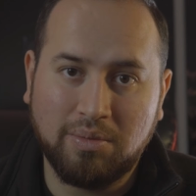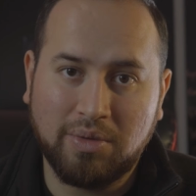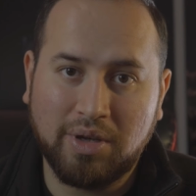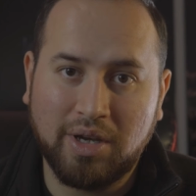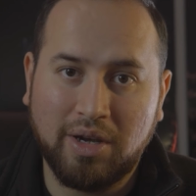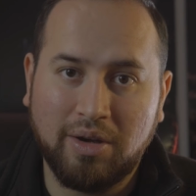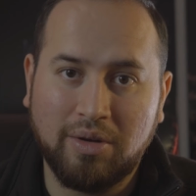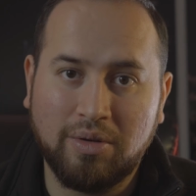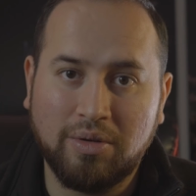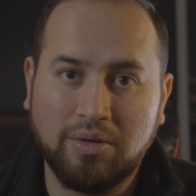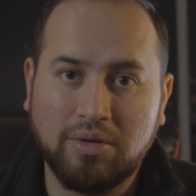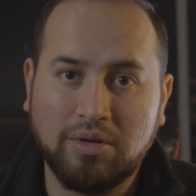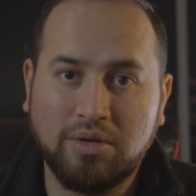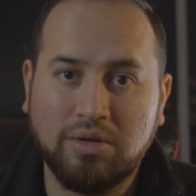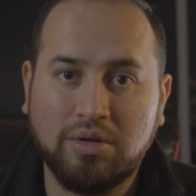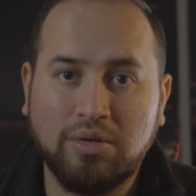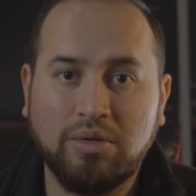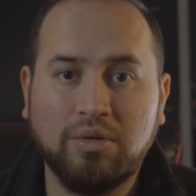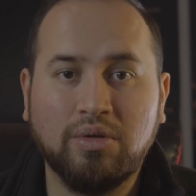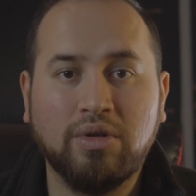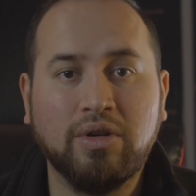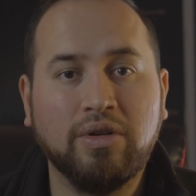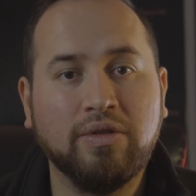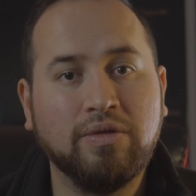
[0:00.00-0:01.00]

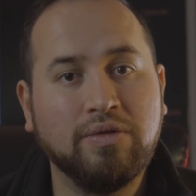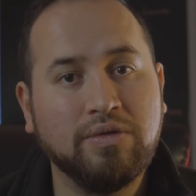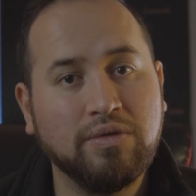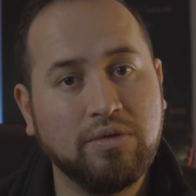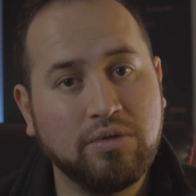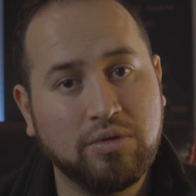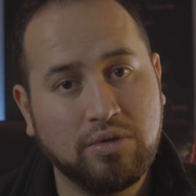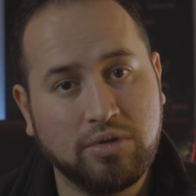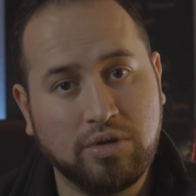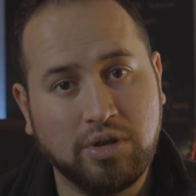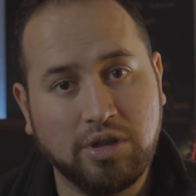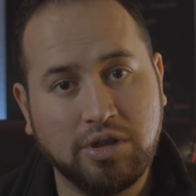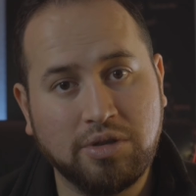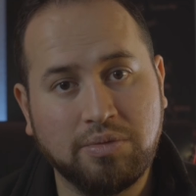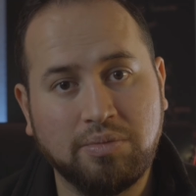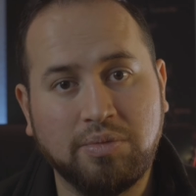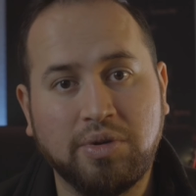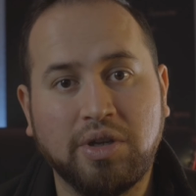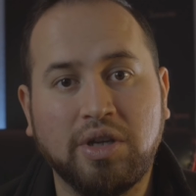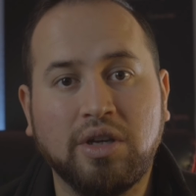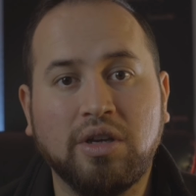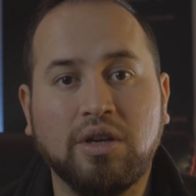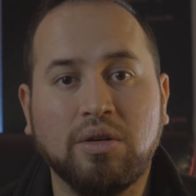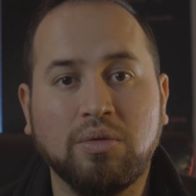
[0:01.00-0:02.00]
counterintuitive, trust
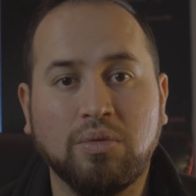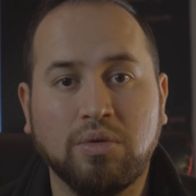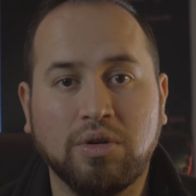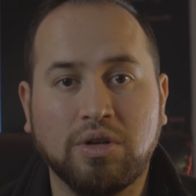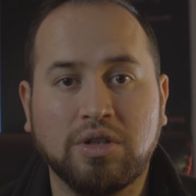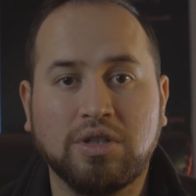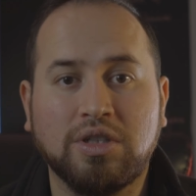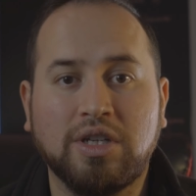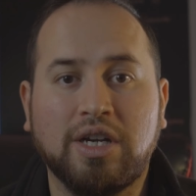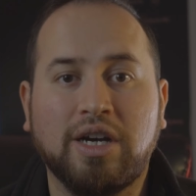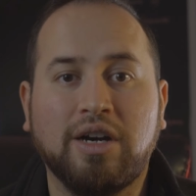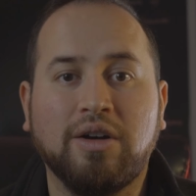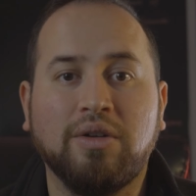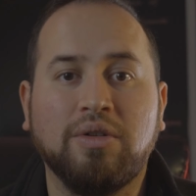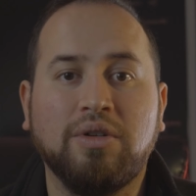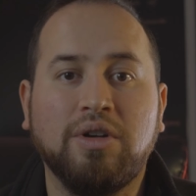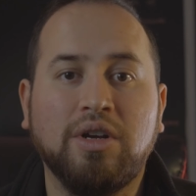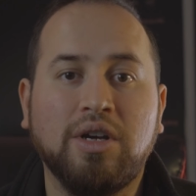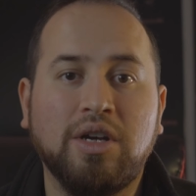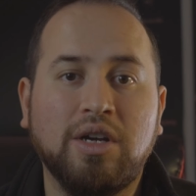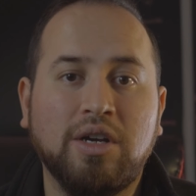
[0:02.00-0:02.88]
me, it works out.